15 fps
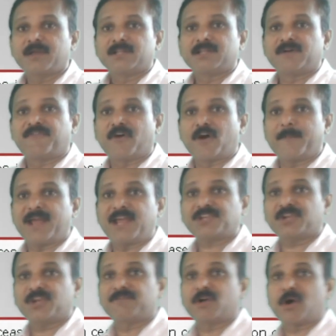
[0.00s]
the
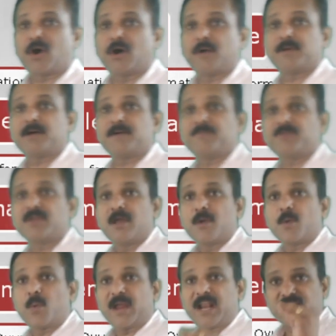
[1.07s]
formation of the ovum
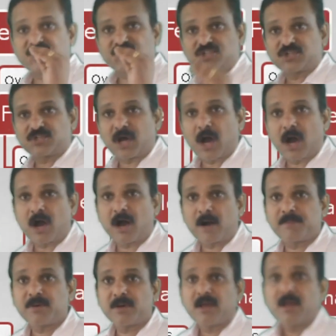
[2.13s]
will
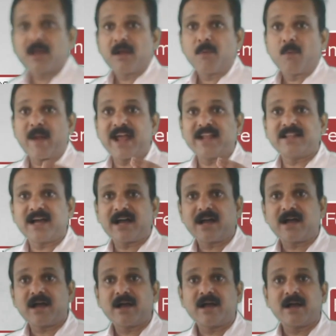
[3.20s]
stop when
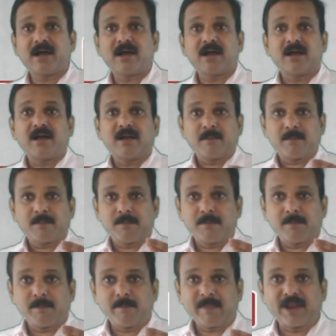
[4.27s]
the
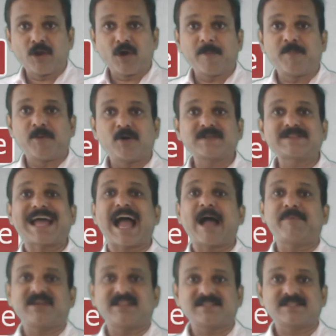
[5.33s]
menopause
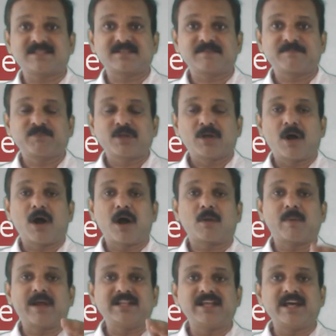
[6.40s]
happens
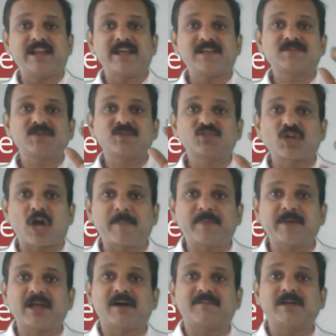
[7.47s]
or when there is
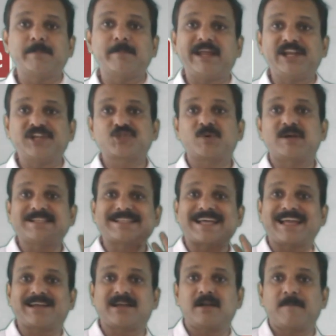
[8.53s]
stopping of the menstrual
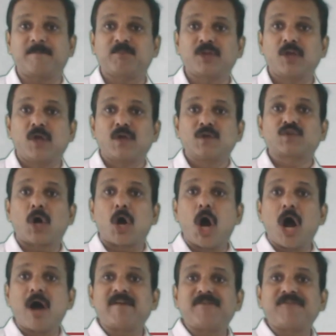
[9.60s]
cycle. So
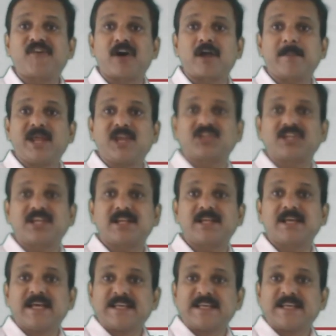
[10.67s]
ovum formation